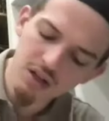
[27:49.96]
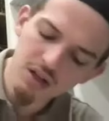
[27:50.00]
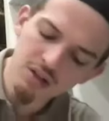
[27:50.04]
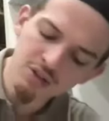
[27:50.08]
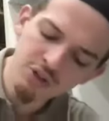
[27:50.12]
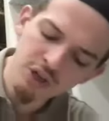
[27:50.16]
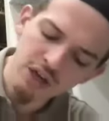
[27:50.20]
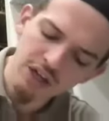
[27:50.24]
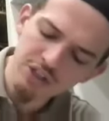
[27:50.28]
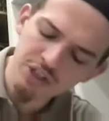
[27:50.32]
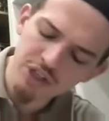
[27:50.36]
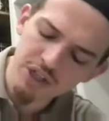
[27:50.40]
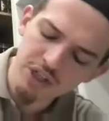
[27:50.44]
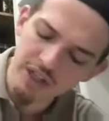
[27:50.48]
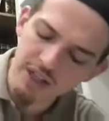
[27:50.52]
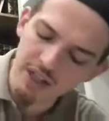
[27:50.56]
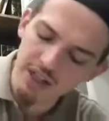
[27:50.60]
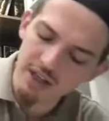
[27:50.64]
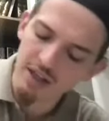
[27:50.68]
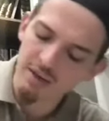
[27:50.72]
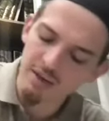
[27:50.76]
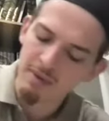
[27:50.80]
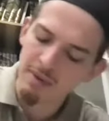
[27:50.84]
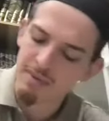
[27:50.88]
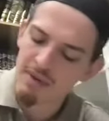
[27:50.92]
So
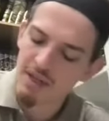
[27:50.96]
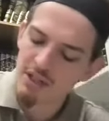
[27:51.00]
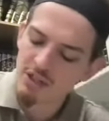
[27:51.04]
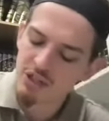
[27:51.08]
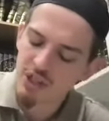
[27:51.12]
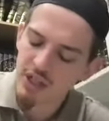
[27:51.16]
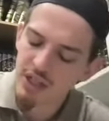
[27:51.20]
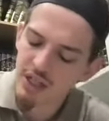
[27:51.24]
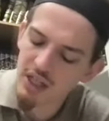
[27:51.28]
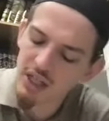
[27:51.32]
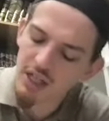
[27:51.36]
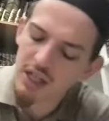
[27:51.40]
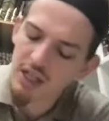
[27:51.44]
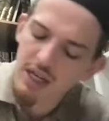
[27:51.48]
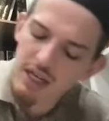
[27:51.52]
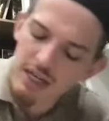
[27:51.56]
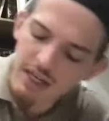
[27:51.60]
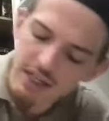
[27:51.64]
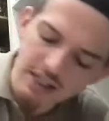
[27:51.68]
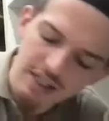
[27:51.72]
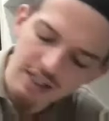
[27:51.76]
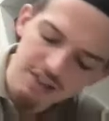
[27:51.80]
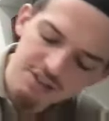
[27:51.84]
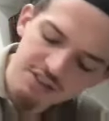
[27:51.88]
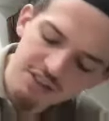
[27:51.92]
Ash'ari, Imam al-Ash'ari,
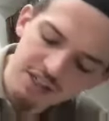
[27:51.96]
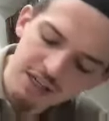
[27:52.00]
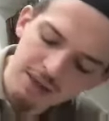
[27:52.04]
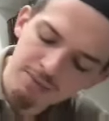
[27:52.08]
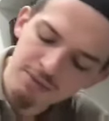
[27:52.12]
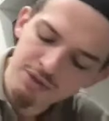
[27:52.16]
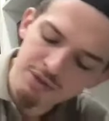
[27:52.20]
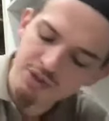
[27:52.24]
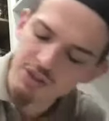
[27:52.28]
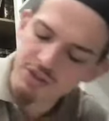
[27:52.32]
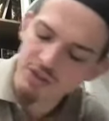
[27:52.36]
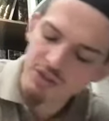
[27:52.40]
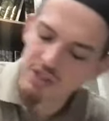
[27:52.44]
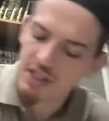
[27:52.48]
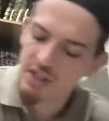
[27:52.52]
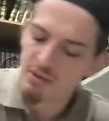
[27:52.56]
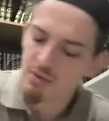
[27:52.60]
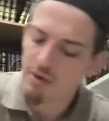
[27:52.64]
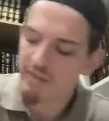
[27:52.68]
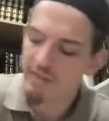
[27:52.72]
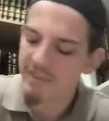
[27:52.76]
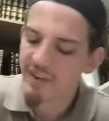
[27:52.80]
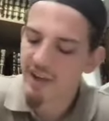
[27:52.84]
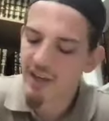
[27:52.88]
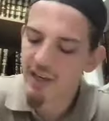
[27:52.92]
he establishes and he
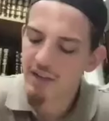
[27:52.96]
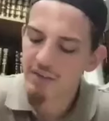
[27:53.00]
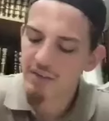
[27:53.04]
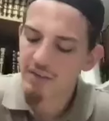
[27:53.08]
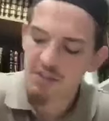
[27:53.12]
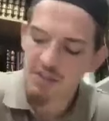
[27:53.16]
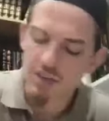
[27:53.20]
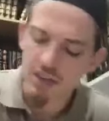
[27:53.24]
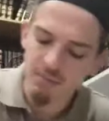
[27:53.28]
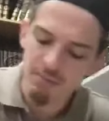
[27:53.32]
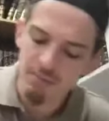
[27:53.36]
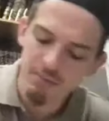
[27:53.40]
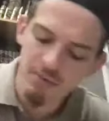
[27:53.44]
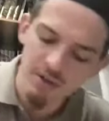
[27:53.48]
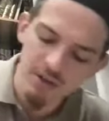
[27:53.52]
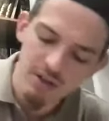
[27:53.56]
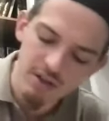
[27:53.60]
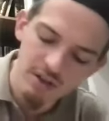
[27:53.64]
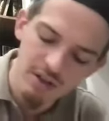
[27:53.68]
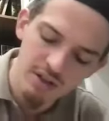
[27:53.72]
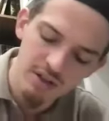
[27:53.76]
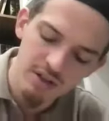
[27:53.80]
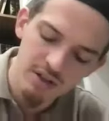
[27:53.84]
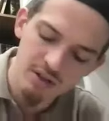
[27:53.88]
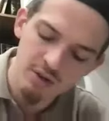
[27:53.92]
revives
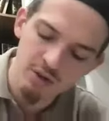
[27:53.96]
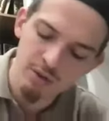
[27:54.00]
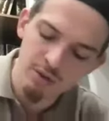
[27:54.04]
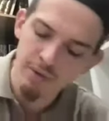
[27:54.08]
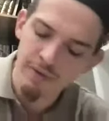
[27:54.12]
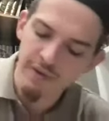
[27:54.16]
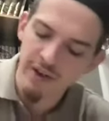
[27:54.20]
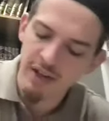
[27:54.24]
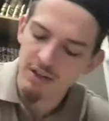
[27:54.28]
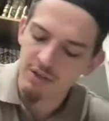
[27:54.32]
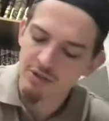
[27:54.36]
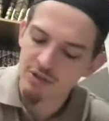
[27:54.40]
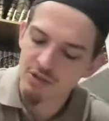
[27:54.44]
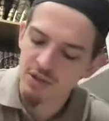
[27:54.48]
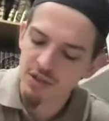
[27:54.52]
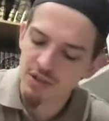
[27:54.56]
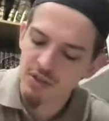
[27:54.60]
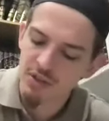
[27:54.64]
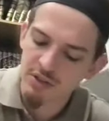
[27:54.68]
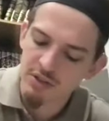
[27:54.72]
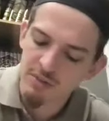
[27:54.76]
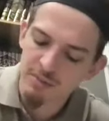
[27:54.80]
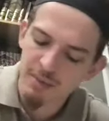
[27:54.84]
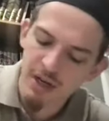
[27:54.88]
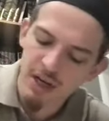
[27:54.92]
the group of Ahl
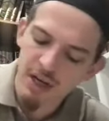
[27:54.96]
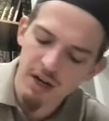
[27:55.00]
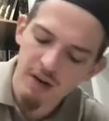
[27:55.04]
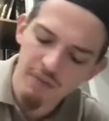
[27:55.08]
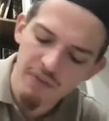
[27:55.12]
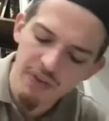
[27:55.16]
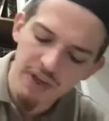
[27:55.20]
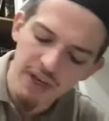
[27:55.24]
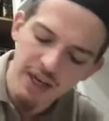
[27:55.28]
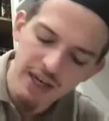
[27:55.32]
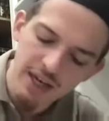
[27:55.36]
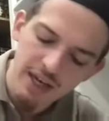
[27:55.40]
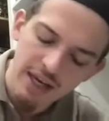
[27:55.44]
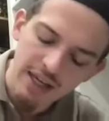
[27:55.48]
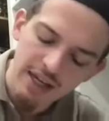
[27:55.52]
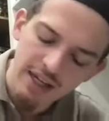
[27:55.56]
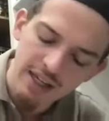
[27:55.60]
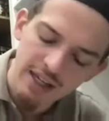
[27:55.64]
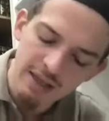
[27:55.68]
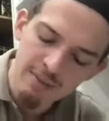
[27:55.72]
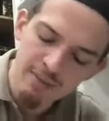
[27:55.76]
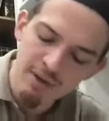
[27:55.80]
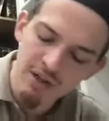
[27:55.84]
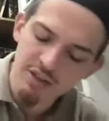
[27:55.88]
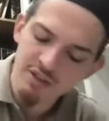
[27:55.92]
Sunnah wal Jama'ah, and
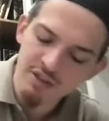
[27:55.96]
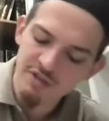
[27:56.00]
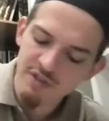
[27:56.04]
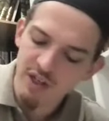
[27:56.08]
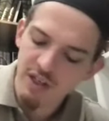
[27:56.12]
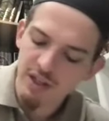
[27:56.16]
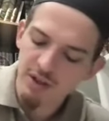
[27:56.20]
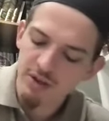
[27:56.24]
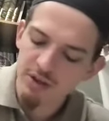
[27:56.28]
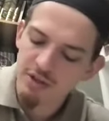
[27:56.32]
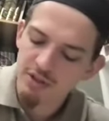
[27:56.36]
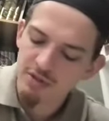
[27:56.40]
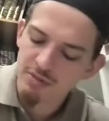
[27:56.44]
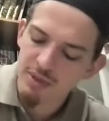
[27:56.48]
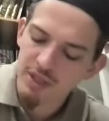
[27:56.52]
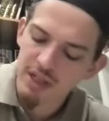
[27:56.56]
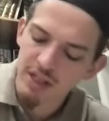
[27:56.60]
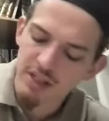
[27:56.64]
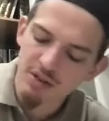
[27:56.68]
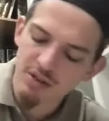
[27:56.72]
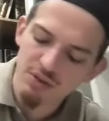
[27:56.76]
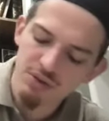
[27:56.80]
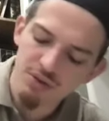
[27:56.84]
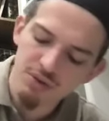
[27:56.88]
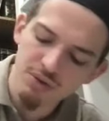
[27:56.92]
him and his followers
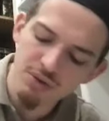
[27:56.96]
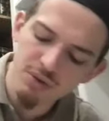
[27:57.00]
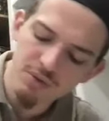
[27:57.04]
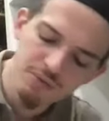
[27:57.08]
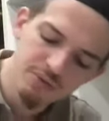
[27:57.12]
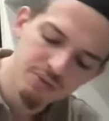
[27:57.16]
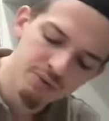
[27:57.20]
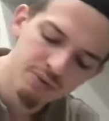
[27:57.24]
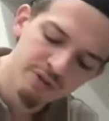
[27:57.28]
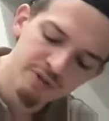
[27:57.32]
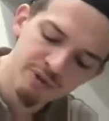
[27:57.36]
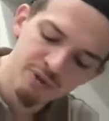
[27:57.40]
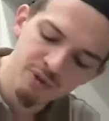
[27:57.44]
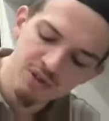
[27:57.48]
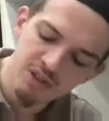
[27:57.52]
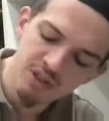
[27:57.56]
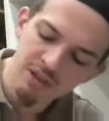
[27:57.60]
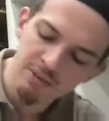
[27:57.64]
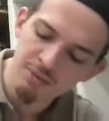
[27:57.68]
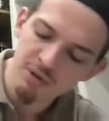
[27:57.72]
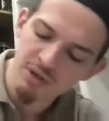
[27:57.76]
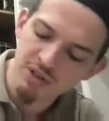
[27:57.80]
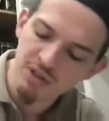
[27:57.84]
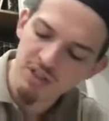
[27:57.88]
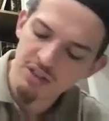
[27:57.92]
begin to refute
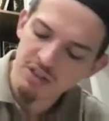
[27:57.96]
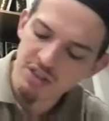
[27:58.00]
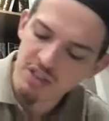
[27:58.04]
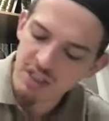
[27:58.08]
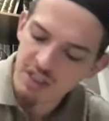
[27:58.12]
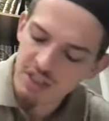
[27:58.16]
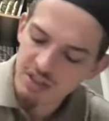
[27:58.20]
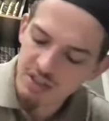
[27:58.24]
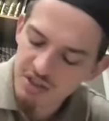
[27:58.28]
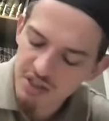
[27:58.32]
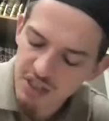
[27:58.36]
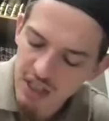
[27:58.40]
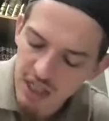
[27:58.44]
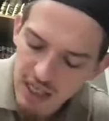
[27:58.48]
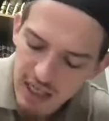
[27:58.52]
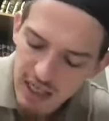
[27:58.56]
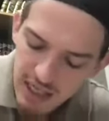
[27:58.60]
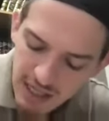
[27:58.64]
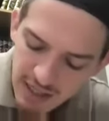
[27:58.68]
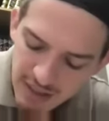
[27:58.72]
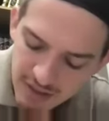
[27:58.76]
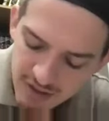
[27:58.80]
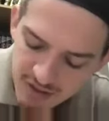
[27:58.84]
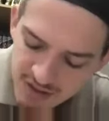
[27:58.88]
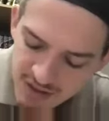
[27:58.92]
the Mu'tazilas
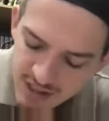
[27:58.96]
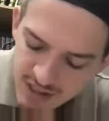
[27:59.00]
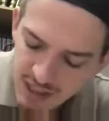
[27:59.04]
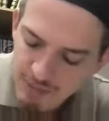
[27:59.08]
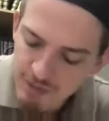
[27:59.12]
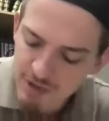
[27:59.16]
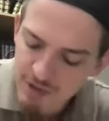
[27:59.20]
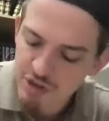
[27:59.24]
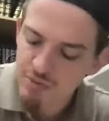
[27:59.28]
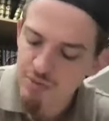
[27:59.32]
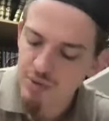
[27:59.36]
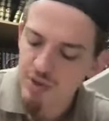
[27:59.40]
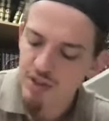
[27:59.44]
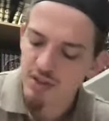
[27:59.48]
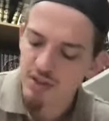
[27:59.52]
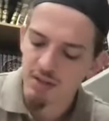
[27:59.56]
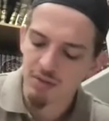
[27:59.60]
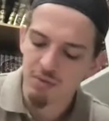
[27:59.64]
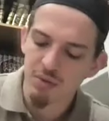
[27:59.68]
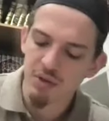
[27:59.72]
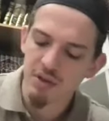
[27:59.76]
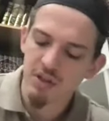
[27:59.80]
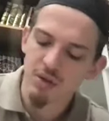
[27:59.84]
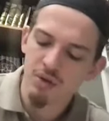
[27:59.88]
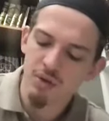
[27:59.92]
and establish what
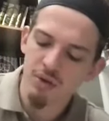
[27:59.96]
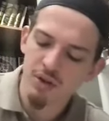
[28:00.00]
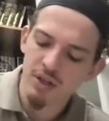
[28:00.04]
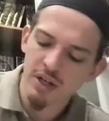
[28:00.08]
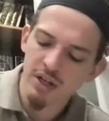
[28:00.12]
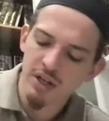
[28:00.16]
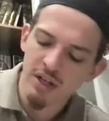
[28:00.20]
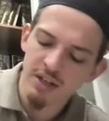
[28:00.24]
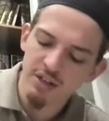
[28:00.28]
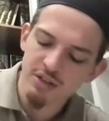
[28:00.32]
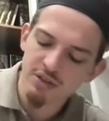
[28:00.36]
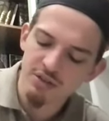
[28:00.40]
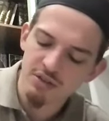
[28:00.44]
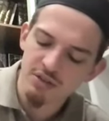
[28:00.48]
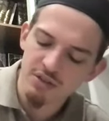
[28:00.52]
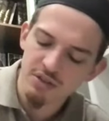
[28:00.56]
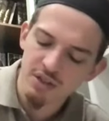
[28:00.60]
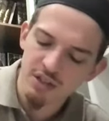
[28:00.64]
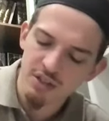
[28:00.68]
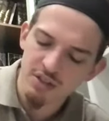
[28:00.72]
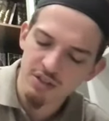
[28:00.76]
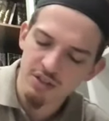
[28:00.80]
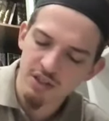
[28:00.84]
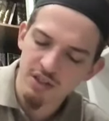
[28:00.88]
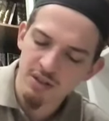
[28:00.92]
the Quran has
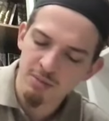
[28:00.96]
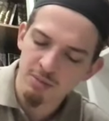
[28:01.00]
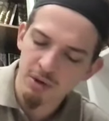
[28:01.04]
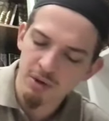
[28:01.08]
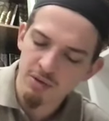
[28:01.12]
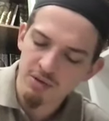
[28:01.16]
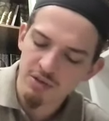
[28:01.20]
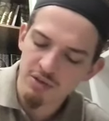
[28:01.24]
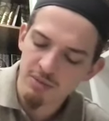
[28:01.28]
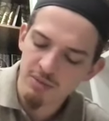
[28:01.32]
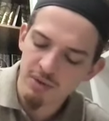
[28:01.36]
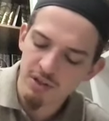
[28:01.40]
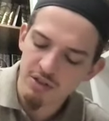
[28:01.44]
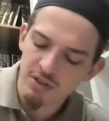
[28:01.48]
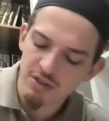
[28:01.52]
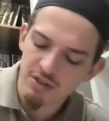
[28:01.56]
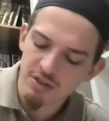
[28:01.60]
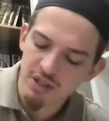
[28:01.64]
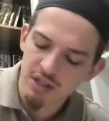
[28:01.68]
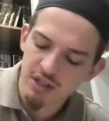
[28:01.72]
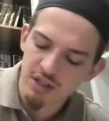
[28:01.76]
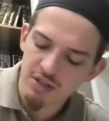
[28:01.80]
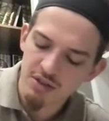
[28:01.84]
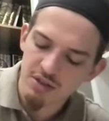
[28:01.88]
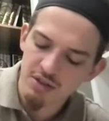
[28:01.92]
and the Prophet
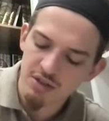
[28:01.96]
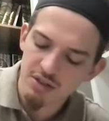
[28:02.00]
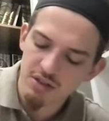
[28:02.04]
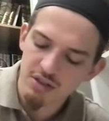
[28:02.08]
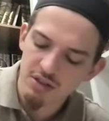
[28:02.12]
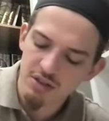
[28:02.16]
has